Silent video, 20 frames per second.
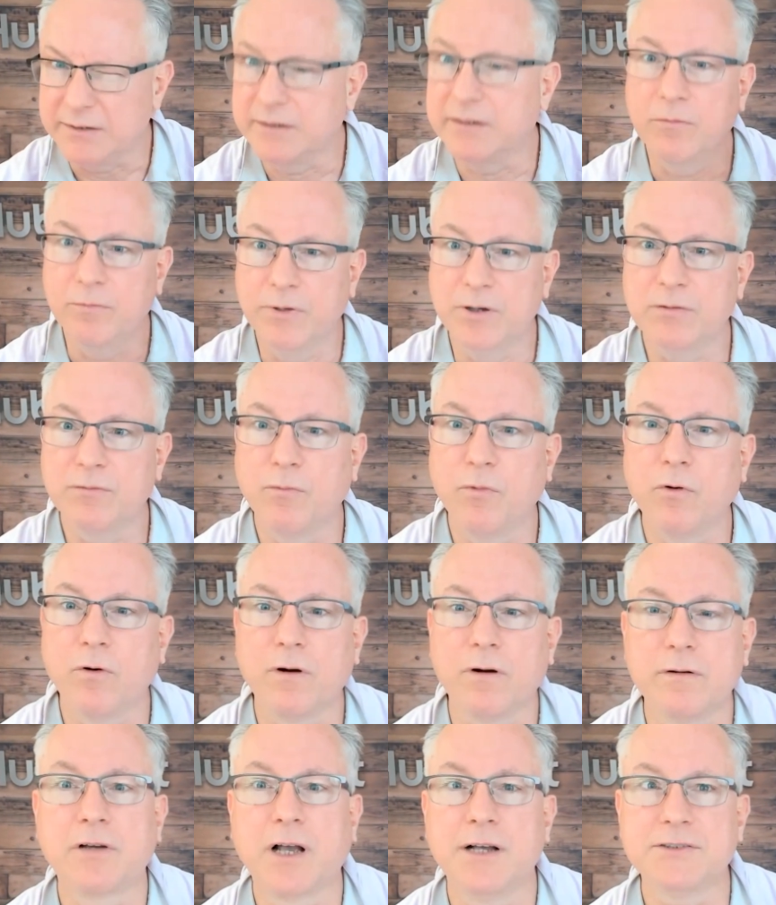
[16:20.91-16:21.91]
to build
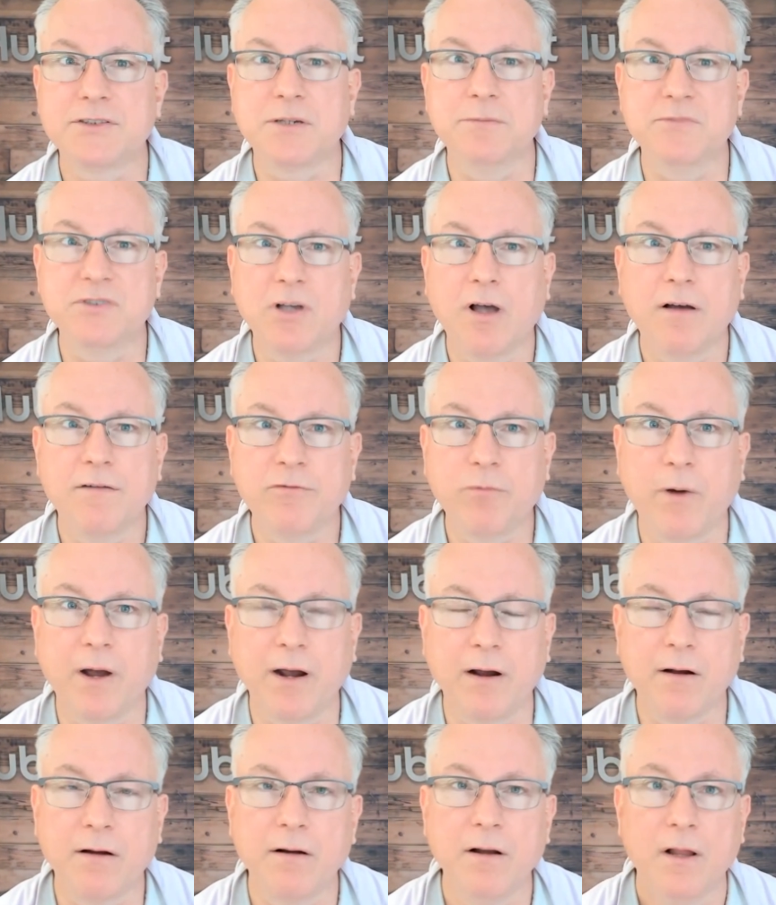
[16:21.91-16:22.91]
more custom
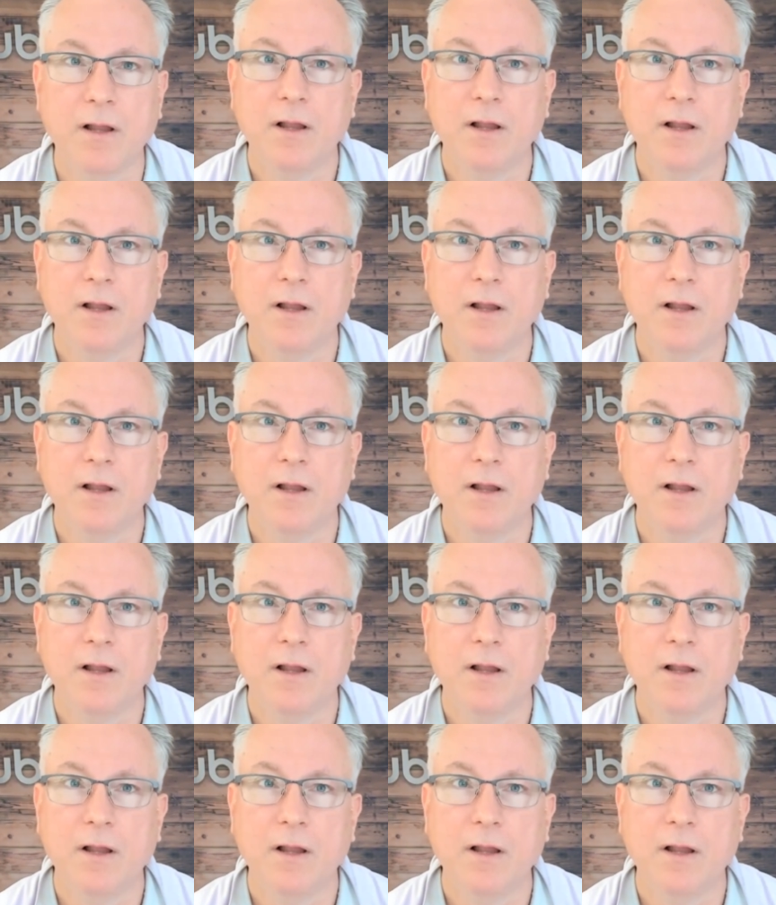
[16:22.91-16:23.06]
software.